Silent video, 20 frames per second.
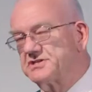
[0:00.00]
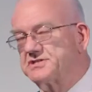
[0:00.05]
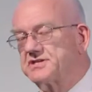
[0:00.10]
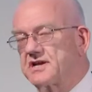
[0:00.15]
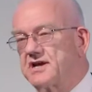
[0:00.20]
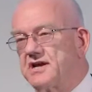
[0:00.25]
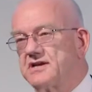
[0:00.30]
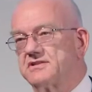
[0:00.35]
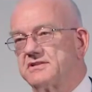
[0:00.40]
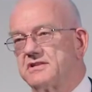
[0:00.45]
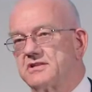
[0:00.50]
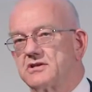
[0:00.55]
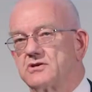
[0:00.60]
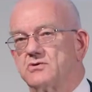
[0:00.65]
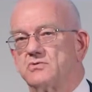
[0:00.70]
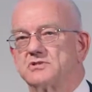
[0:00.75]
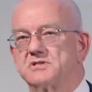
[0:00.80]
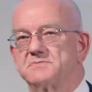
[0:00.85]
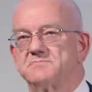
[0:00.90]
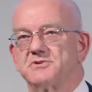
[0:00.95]
is the kind of thing that
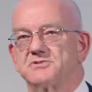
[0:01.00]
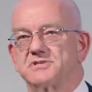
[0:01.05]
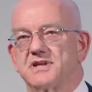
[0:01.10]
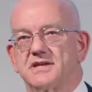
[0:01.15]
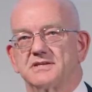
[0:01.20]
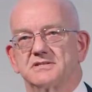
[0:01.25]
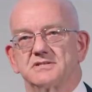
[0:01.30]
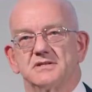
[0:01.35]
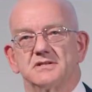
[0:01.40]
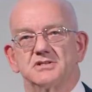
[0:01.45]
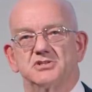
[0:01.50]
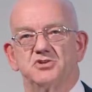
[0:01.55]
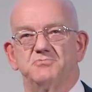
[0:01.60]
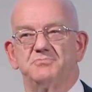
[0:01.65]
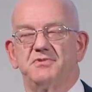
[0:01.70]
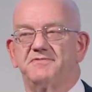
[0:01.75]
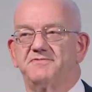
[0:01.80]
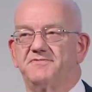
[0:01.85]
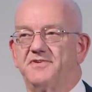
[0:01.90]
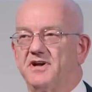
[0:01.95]
causes most accidents. You'd
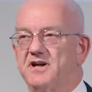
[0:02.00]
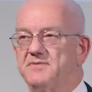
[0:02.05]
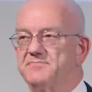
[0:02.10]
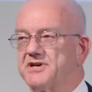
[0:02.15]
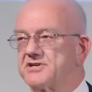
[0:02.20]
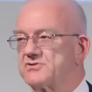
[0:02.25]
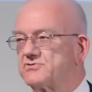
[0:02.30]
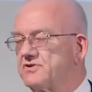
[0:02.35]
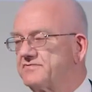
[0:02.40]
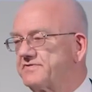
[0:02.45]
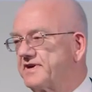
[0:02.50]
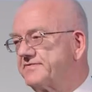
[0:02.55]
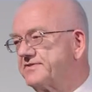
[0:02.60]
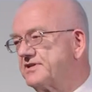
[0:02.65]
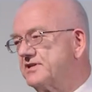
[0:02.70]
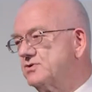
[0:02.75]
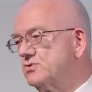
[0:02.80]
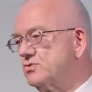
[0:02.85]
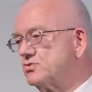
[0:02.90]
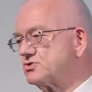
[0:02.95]
be far better off having
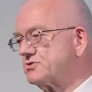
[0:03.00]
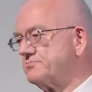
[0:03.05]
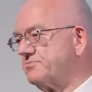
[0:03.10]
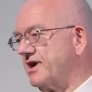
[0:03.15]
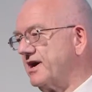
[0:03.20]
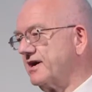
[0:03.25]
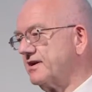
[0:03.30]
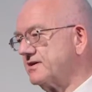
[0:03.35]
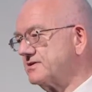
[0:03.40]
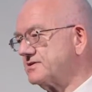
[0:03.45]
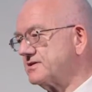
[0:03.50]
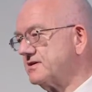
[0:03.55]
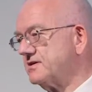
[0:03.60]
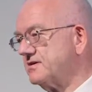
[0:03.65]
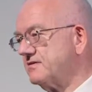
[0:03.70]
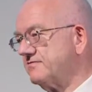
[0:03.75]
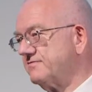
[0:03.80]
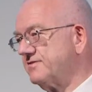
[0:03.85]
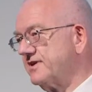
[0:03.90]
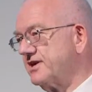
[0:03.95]
the autopilot
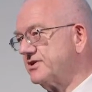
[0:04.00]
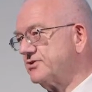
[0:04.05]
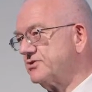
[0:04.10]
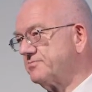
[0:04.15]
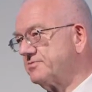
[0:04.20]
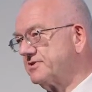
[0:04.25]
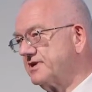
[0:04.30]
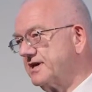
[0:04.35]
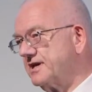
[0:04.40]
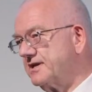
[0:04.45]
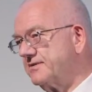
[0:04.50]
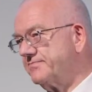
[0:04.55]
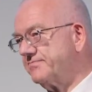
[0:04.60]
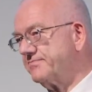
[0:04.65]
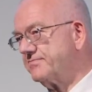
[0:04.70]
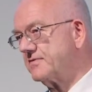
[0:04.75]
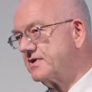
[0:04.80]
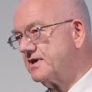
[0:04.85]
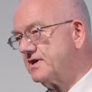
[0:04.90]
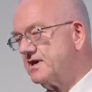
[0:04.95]
fly your plane.
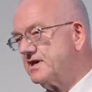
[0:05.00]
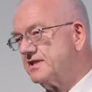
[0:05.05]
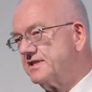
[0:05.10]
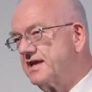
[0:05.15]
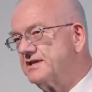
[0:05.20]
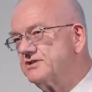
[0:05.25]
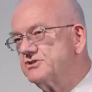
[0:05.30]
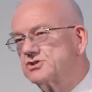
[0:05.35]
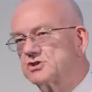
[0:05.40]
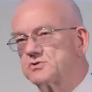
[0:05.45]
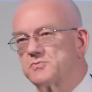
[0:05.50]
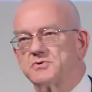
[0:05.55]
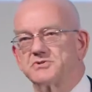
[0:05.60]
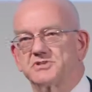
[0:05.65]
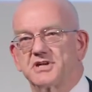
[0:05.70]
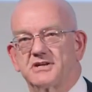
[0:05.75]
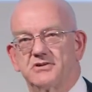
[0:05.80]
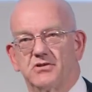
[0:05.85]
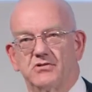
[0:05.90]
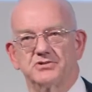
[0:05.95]
That is just one
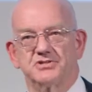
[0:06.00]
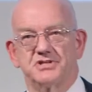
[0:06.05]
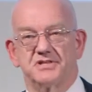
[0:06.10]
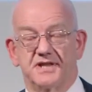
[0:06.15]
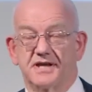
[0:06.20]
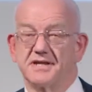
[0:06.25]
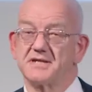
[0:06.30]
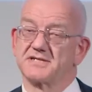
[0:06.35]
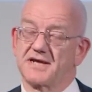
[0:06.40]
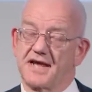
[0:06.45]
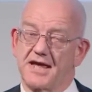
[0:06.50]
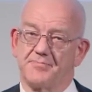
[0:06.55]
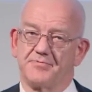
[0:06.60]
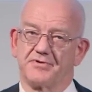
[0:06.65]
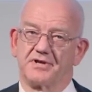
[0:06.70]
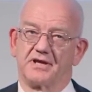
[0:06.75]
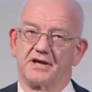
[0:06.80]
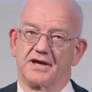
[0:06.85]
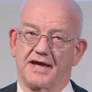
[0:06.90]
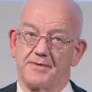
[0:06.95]
technology. That is
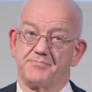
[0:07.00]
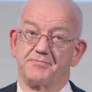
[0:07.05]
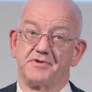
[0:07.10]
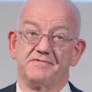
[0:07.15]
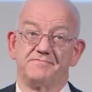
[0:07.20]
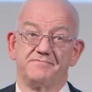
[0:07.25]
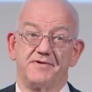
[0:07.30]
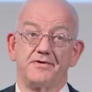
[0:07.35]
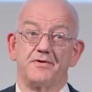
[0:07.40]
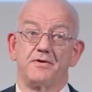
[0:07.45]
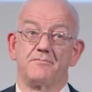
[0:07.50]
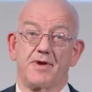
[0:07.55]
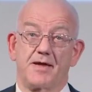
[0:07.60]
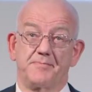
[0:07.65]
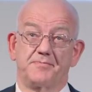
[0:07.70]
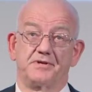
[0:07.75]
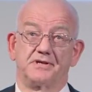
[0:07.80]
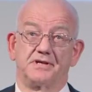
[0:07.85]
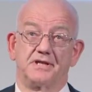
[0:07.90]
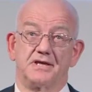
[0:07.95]
happening very
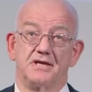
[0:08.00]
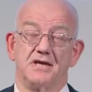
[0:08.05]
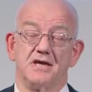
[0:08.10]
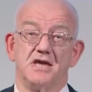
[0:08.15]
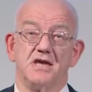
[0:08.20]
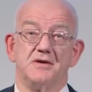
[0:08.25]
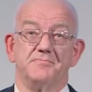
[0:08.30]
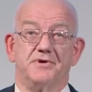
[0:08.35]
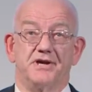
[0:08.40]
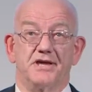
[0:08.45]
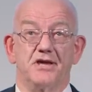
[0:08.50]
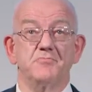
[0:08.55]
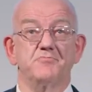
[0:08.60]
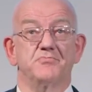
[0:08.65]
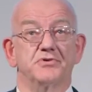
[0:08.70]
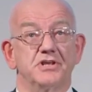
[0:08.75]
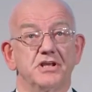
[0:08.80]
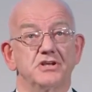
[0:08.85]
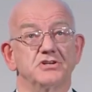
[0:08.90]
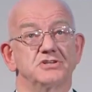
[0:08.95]
rapidly. My own
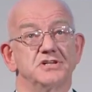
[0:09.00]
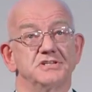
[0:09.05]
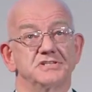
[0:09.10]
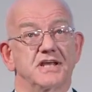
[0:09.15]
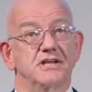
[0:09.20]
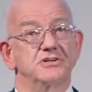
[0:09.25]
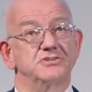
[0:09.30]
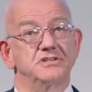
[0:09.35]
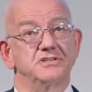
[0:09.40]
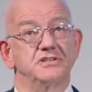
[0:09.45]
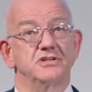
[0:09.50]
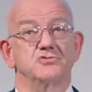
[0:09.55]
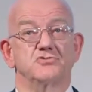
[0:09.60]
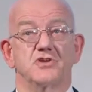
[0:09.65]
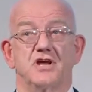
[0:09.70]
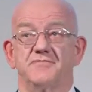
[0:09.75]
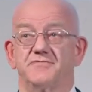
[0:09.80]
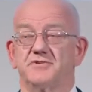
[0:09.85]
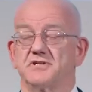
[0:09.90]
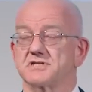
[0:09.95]
prediction is actually that
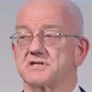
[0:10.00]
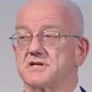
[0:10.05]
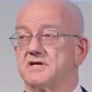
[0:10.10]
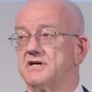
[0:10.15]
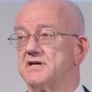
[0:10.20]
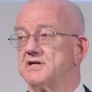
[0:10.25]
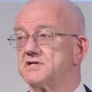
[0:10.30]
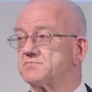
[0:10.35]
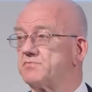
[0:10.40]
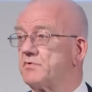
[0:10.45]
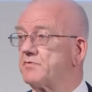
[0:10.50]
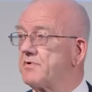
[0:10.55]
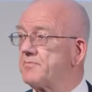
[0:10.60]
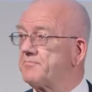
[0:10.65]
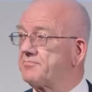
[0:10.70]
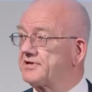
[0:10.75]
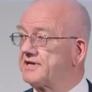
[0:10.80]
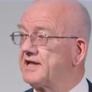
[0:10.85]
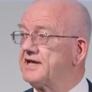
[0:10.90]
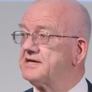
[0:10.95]
driverless cars will
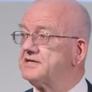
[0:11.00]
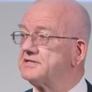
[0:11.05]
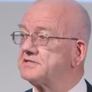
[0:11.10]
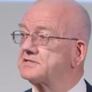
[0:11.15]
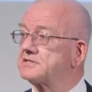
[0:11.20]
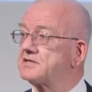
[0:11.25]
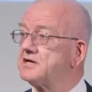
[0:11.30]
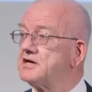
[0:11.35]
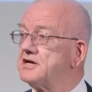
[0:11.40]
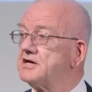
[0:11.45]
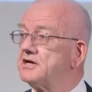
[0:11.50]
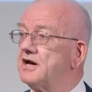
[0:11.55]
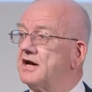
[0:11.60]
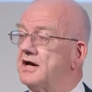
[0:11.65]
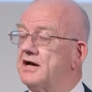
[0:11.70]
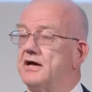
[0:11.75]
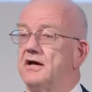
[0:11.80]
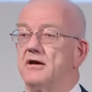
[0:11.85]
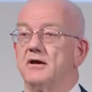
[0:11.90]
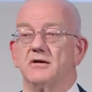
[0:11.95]
replace
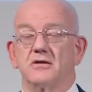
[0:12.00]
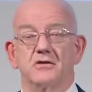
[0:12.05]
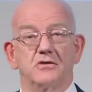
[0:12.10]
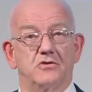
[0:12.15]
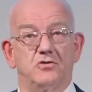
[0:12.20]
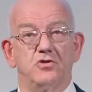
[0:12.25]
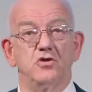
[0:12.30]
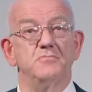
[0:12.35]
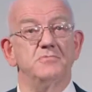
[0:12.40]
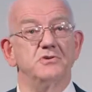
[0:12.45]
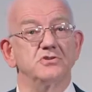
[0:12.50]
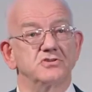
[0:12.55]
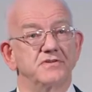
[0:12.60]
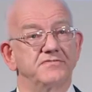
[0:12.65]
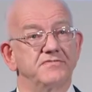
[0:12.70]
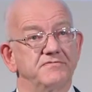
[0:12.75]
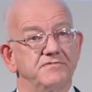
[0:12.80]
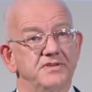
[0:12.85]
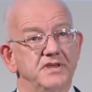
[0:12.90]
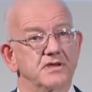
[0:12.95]

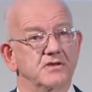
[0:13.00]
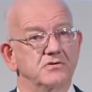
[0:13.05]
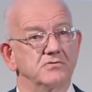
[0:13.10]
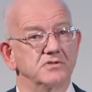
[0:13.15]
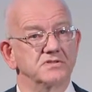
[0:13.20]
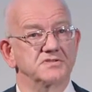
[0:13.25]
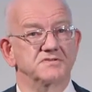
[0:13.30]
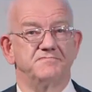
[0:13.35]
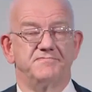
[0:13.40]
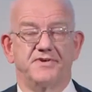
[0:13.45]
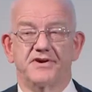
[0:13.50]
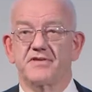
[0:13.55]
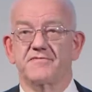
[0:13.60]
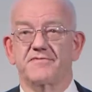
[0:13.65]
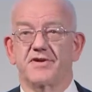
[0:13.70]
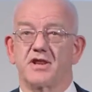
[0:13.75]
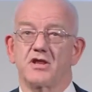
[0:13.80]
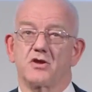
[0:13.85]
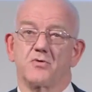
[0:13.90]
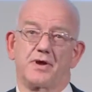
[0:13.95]
human-driven vehicles very,
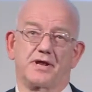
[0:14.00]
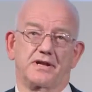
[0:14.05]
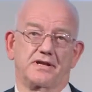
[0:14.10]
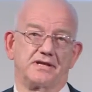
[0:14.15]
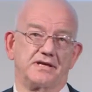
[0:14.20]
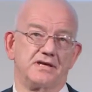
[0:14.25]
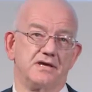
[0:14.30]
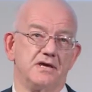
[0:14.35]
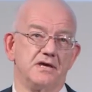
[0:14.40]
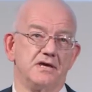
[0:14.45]
very quickly.